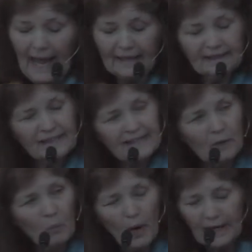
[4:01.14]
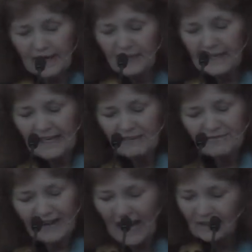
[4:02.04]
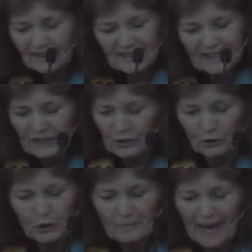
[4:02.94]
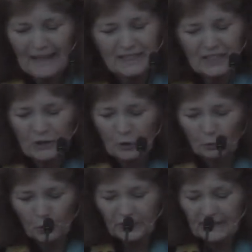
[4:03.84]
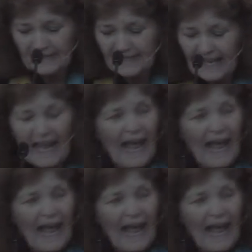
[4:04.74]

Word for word: And in some way, I think he validates their humanity, their worthiness,